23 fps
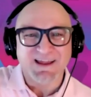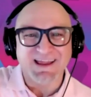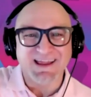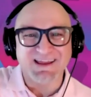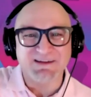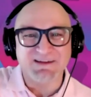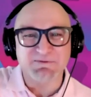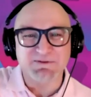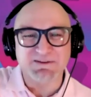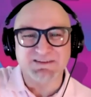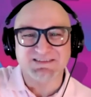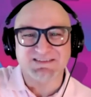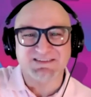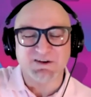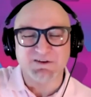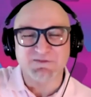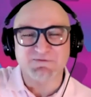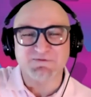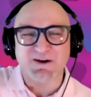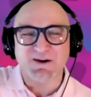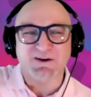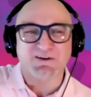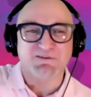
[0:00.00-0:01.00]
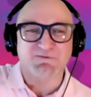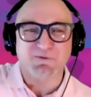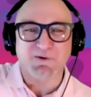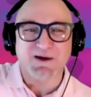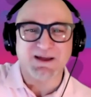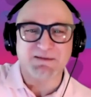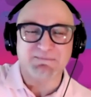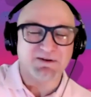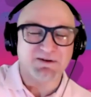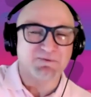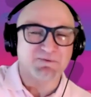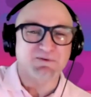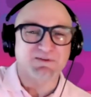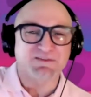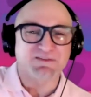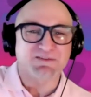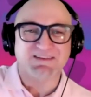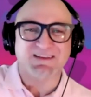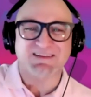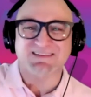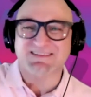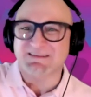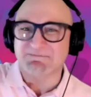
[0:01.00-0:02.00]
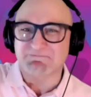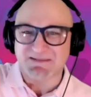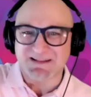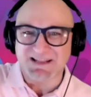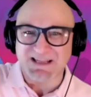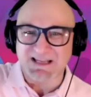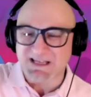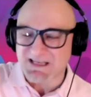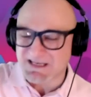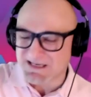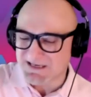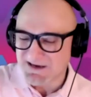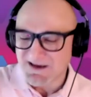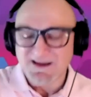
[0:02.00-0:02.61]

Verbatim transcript: it was so far away, but it was just a blink.